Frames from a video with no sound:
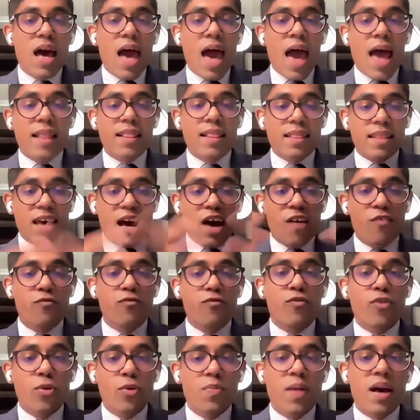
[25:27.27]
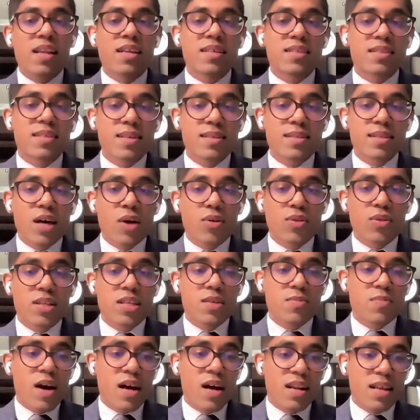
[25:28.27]
and therefore balances out the
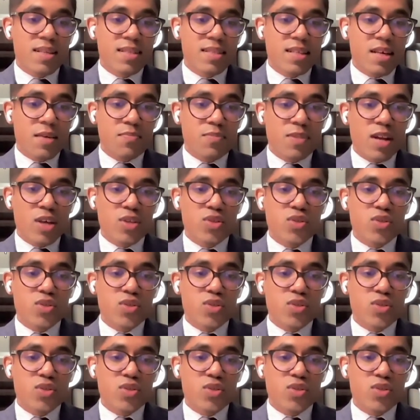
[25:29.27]
demand and supply.